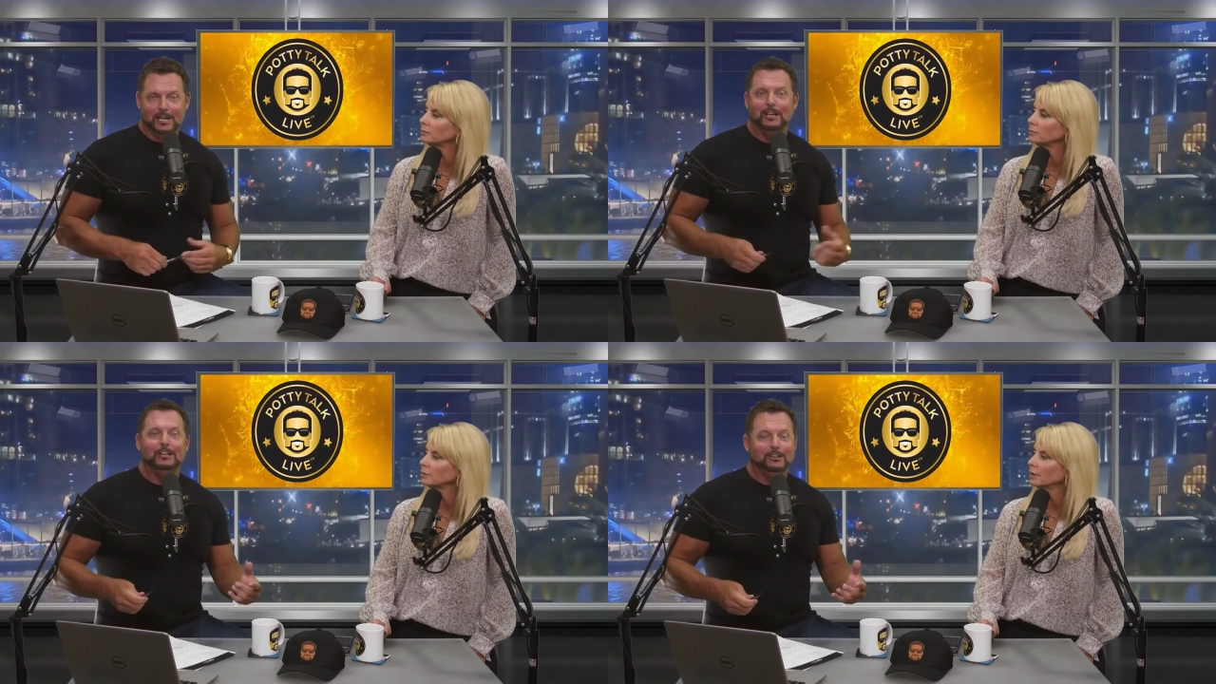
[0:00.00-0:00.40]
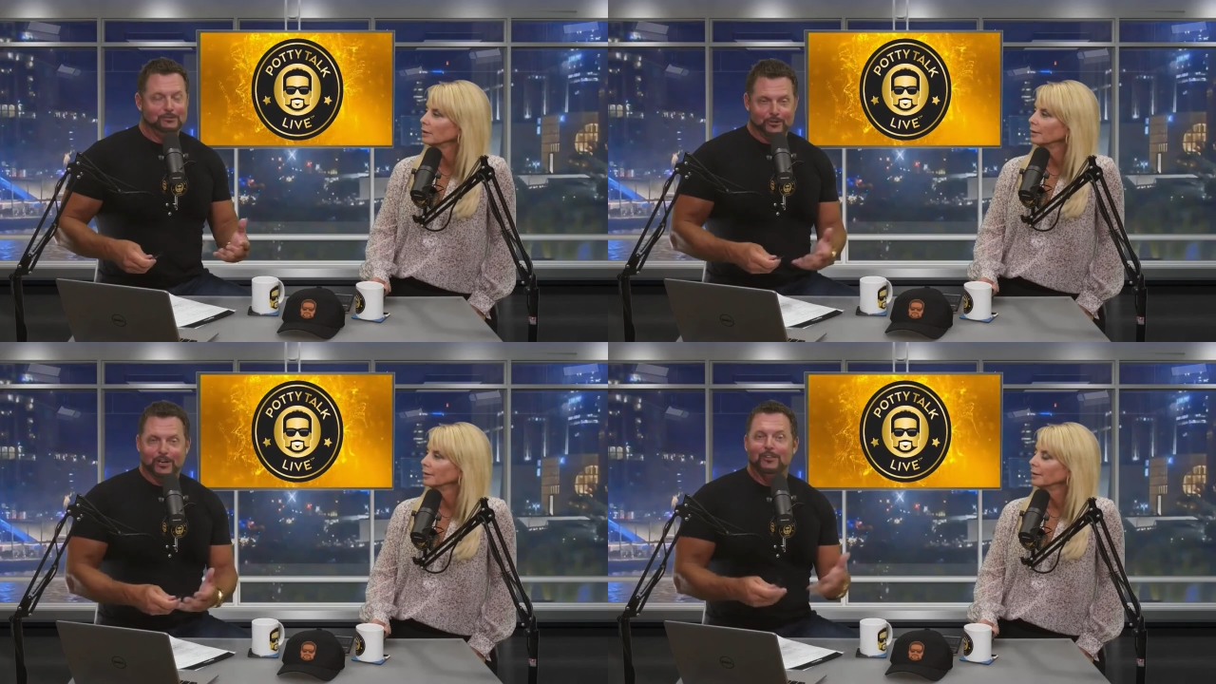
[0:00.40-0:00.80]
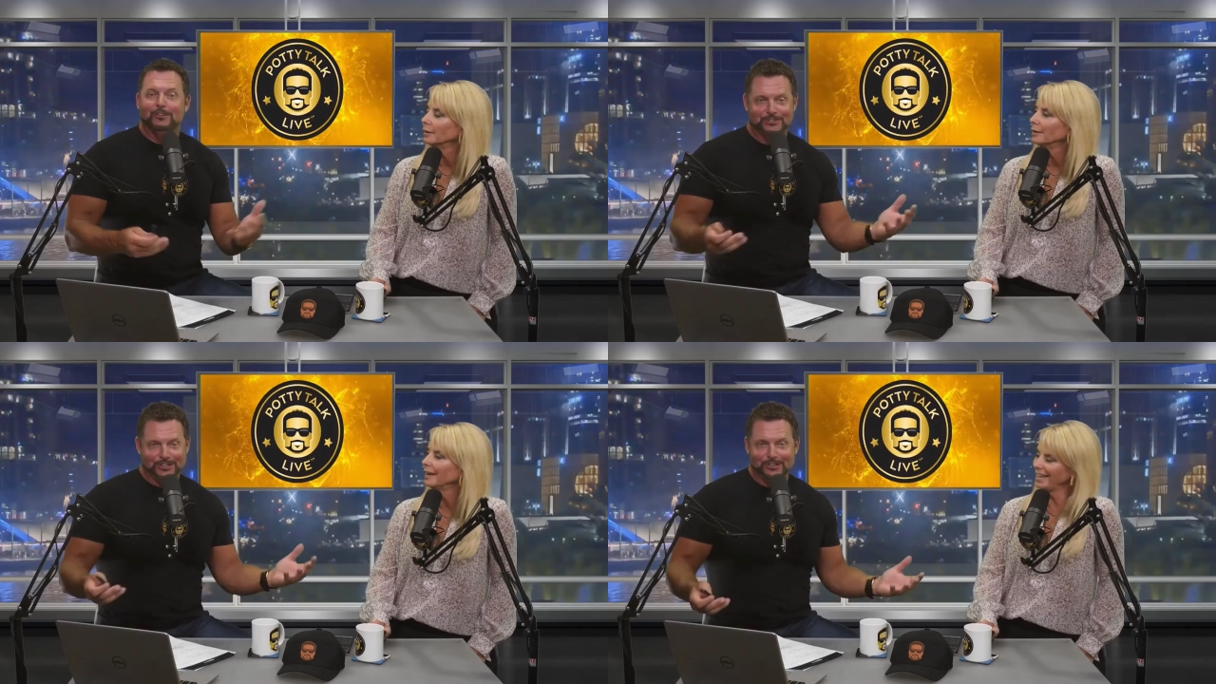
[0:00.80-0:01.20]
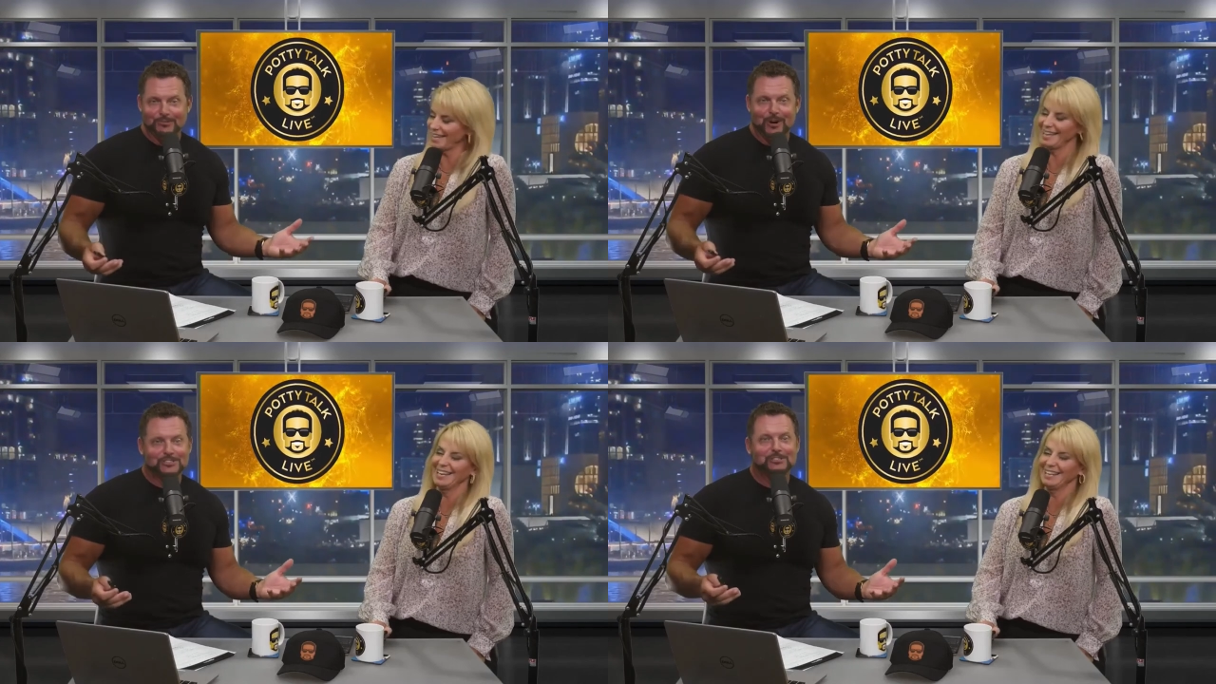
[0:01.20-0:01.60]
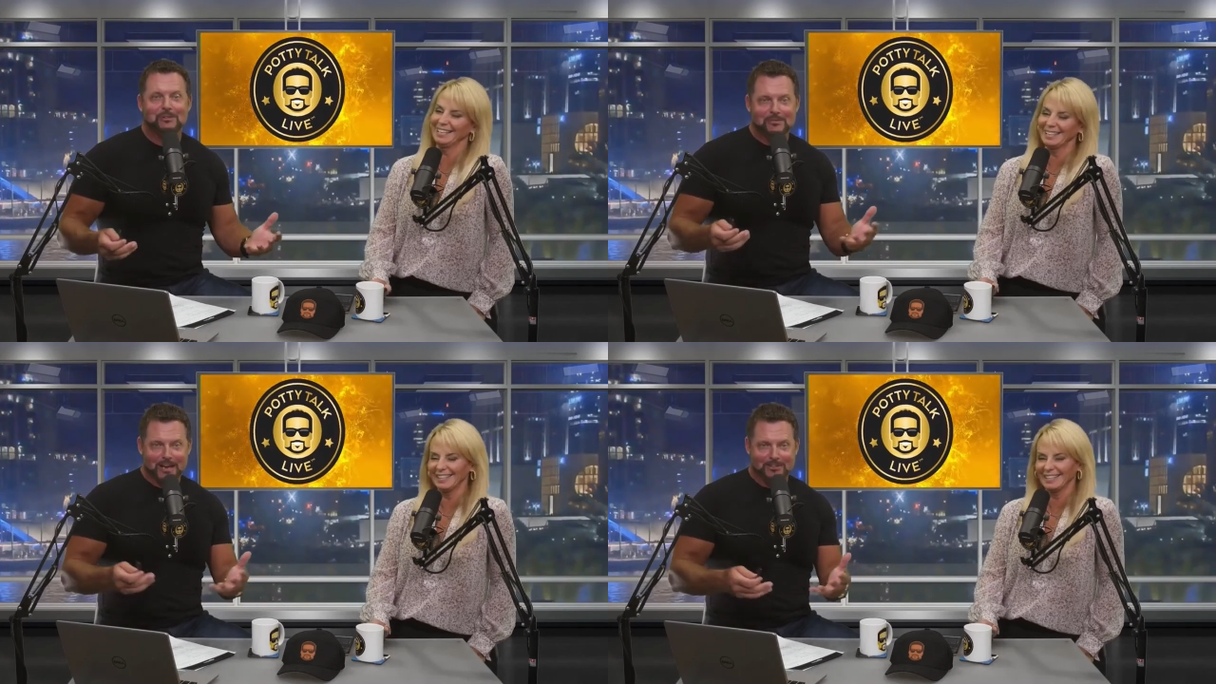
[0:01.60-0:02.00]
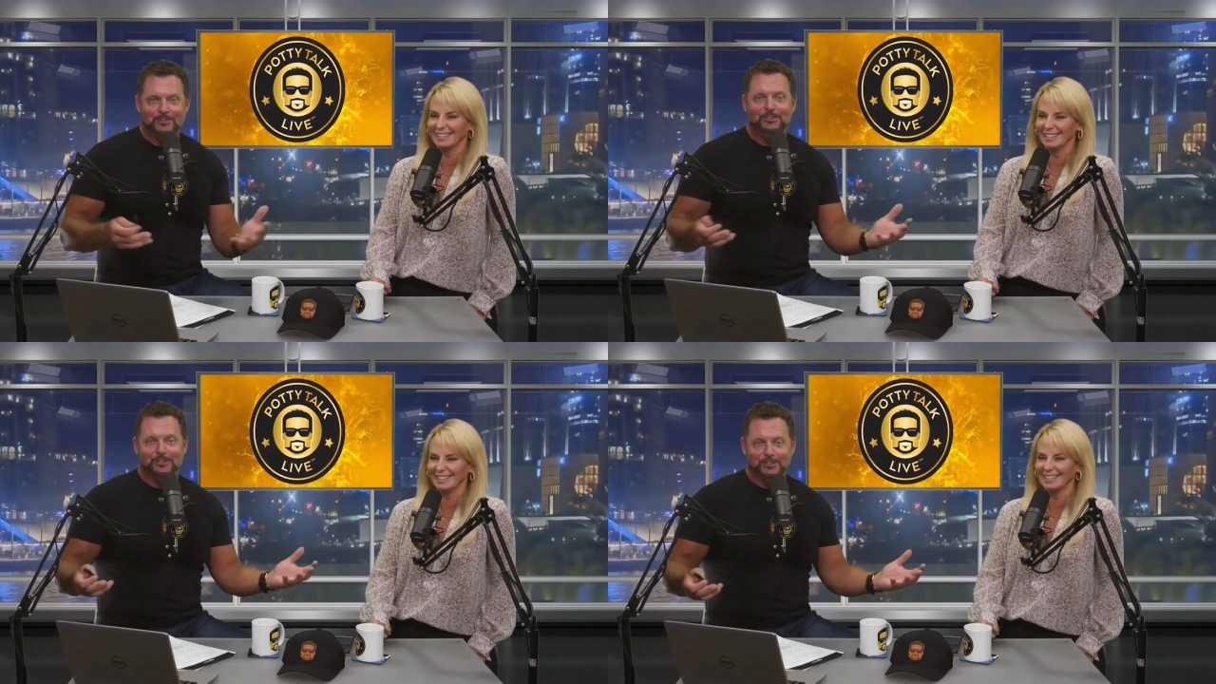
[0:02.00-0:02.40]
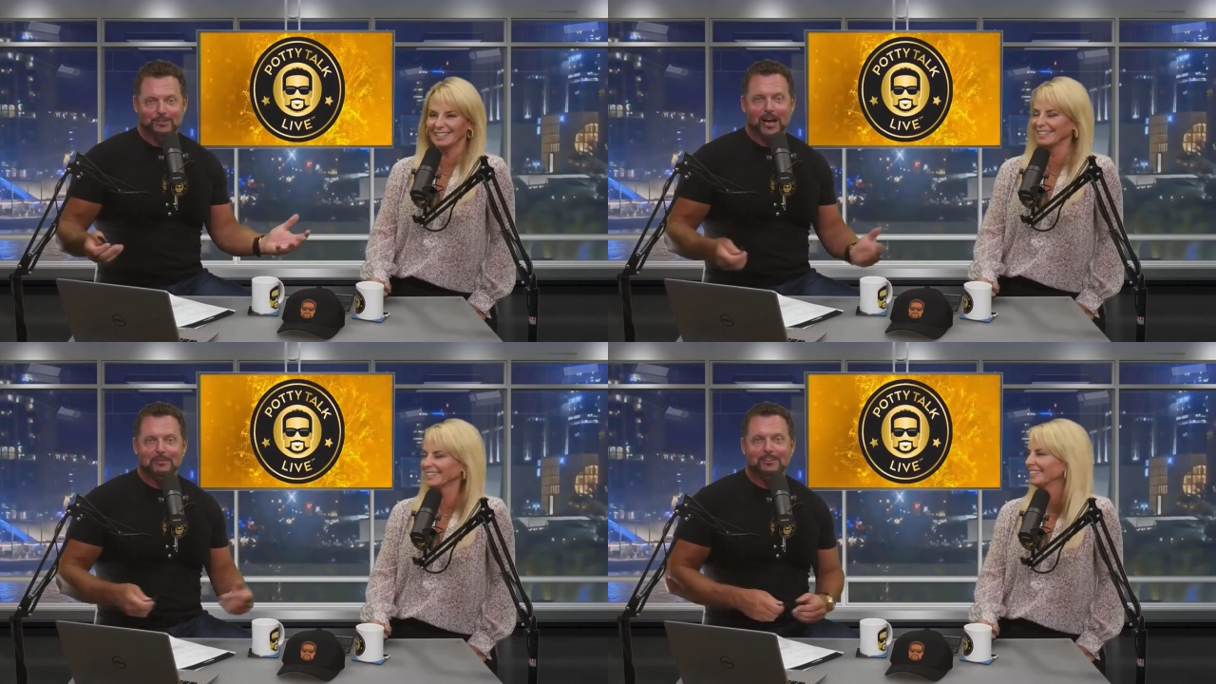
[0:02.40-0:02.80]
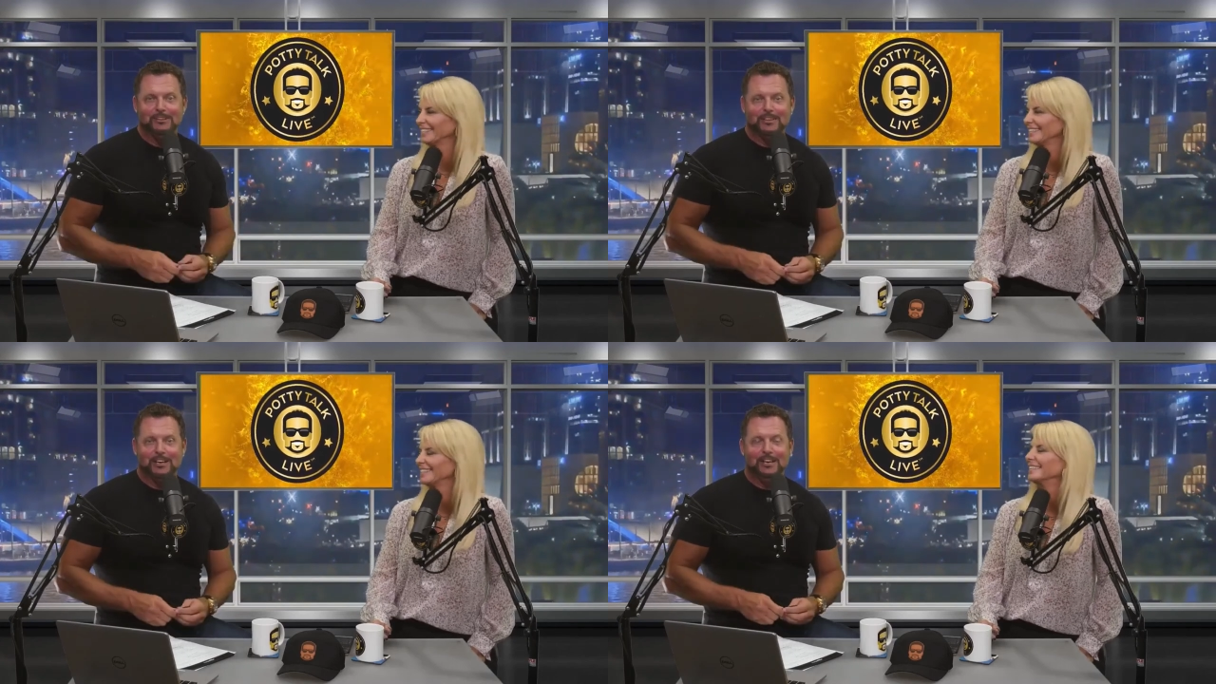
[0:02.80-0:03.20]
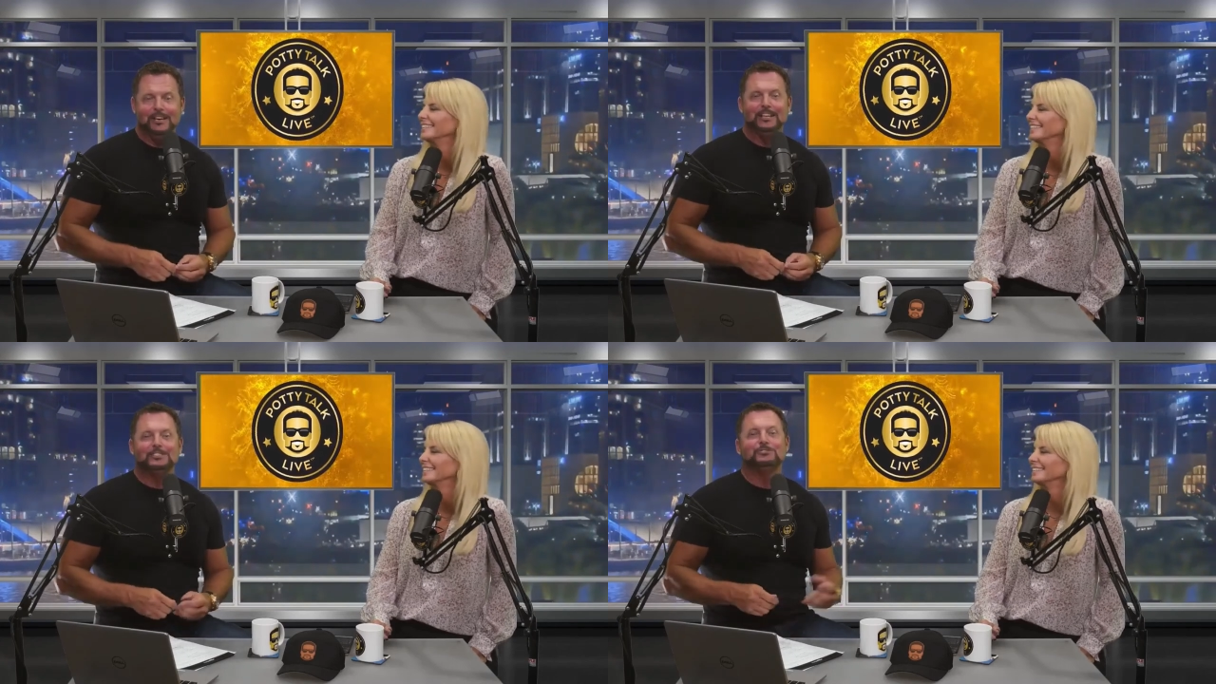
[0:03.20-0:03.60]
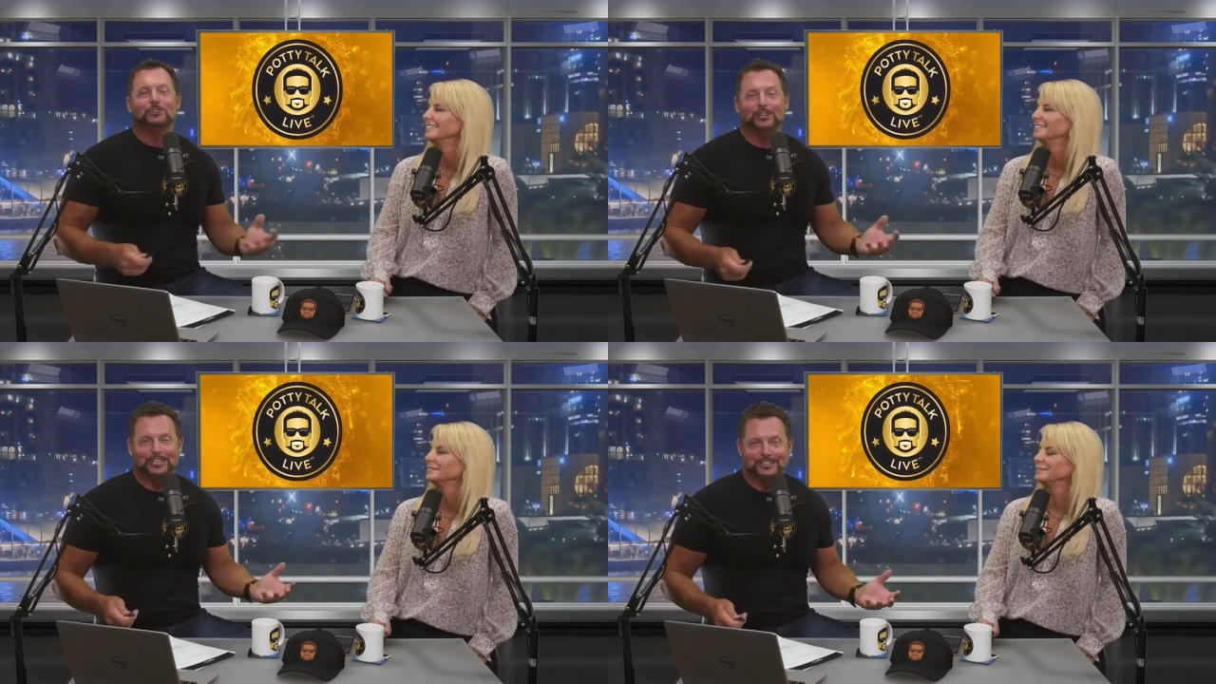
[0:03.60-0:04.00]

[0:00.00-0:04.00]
Speaker 1: and for others here to watch it, But Matthew, you can grab it, okay? And it's free,